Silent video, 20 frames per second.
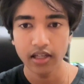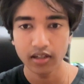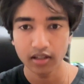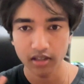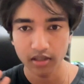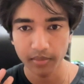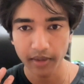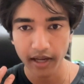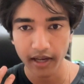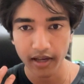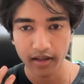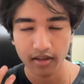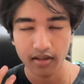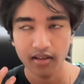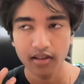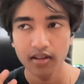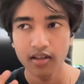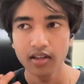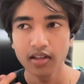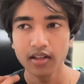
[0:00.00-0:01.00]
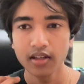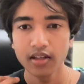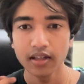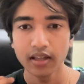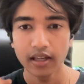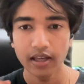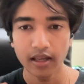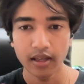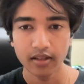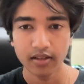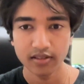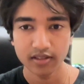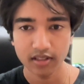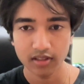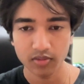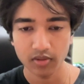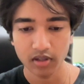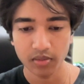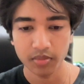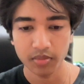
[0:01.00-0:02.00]
and on the back. And
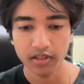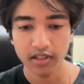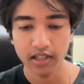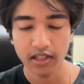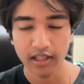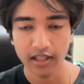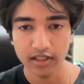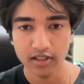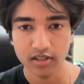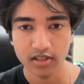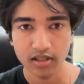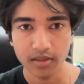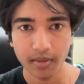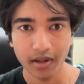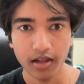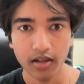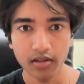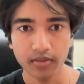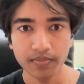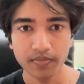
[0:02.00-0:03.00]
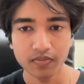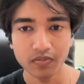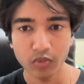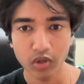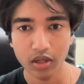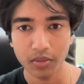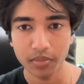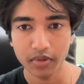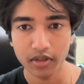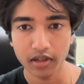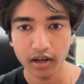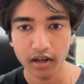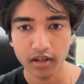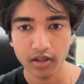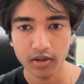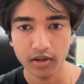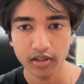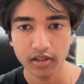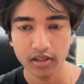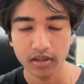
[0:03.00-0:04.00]
since we can put any HTML, we can put
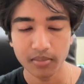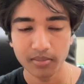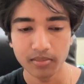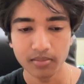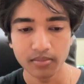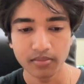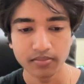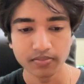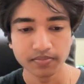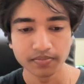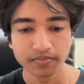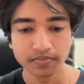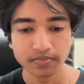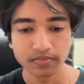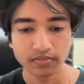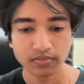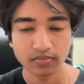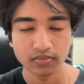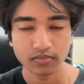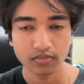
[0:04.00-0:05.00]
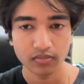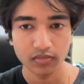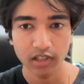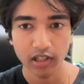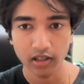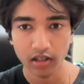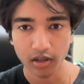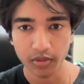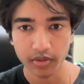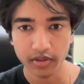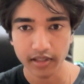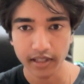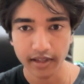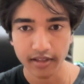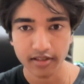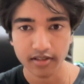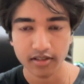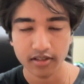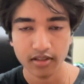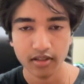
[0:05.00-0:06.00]
audio on them along with
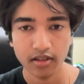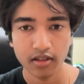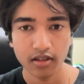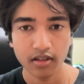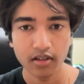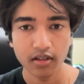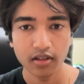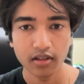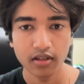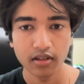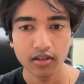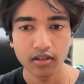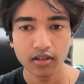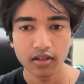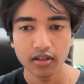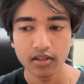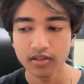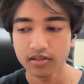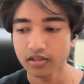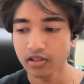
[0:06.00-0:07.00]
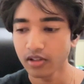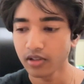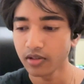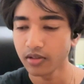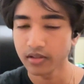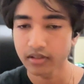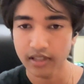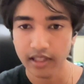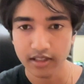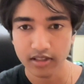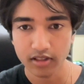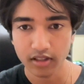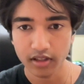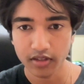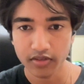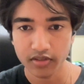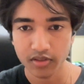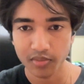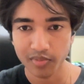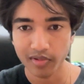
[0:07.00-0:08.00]
text. So that
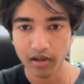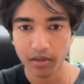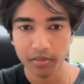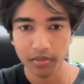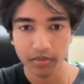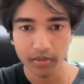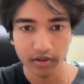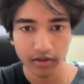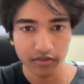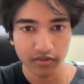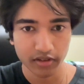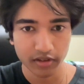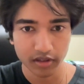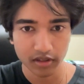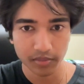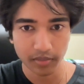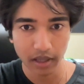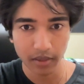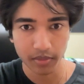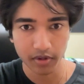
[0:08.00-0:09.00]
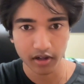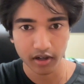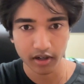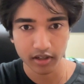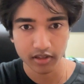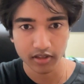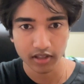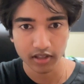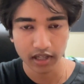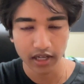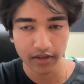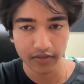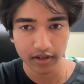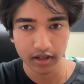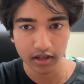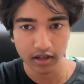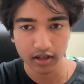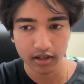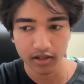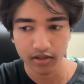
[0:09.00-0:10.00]
solves the problem of paper cards not having
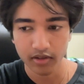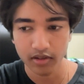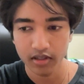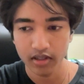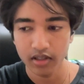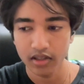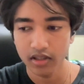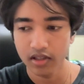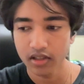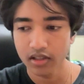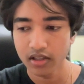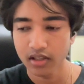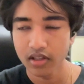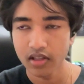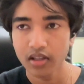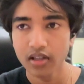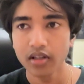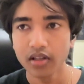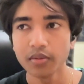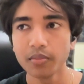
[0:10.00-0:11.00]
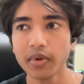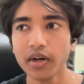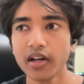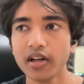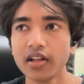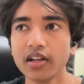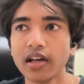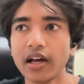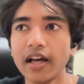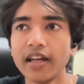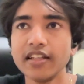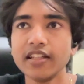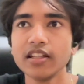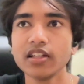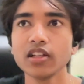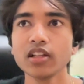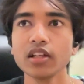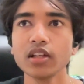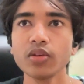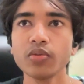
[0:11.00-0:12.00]
audio. But
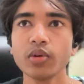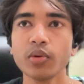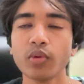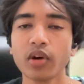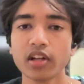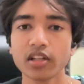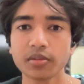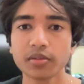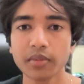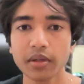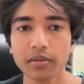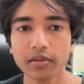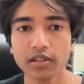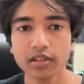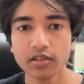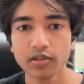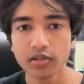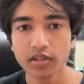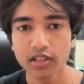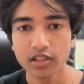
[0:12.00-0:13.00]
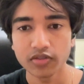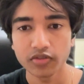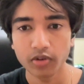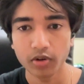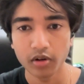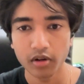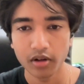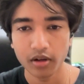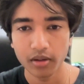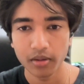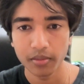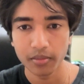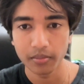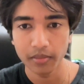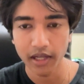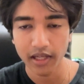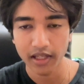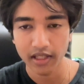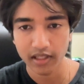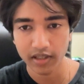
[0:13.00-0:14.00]
ideally, we want to be able to do this for
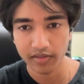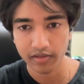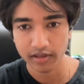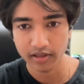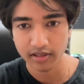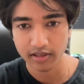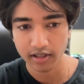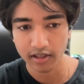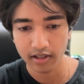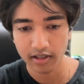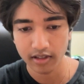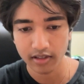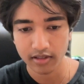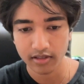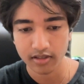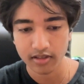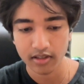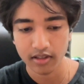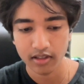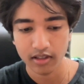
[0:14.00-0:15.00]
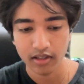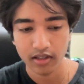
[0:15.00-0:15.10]
many different songs.